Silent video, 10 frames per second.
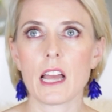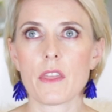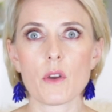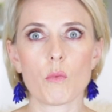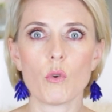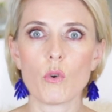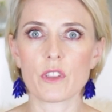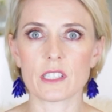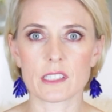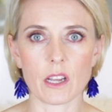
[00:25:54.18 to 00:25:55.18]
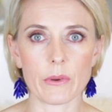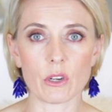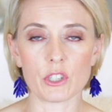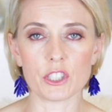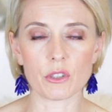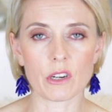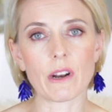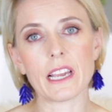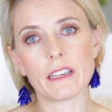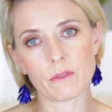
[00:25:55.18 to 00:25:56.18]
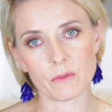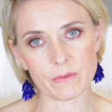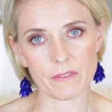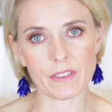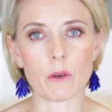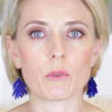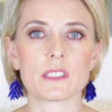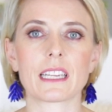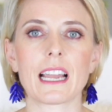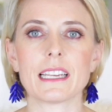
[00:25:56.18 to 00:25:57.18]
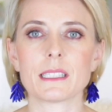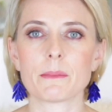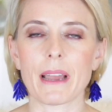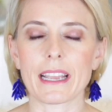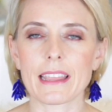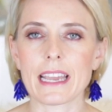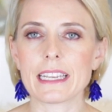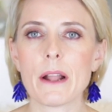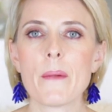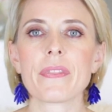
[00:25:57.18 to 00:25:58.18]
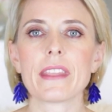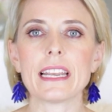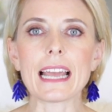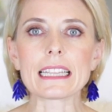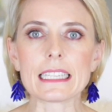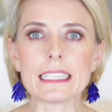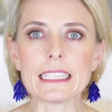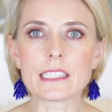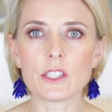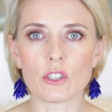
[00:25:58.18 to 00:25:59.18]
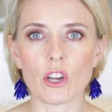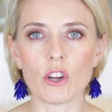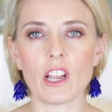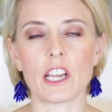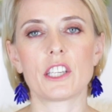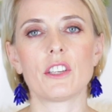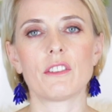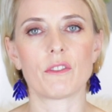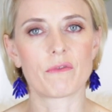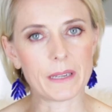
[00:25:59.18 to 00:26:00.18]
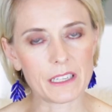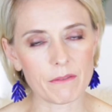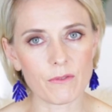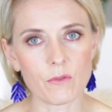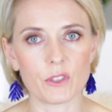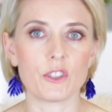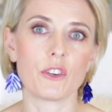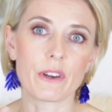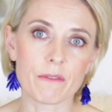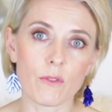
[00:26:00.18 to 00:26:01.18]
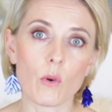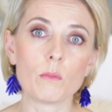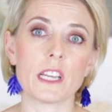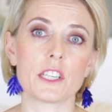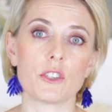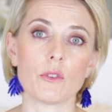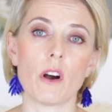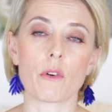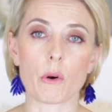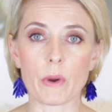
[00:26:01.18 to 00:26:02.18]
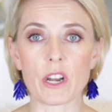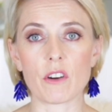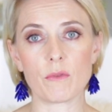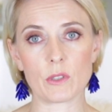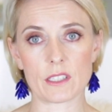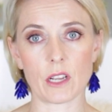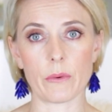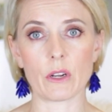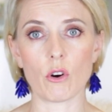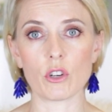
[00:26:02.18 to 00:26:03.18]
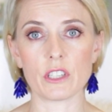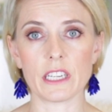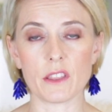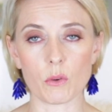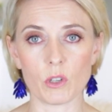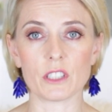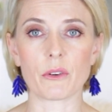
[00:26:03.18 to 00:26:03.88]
the war that's going on in Ukraine, if that was the case back then at least you know, like, you're informed and you are aware of what's going on in the world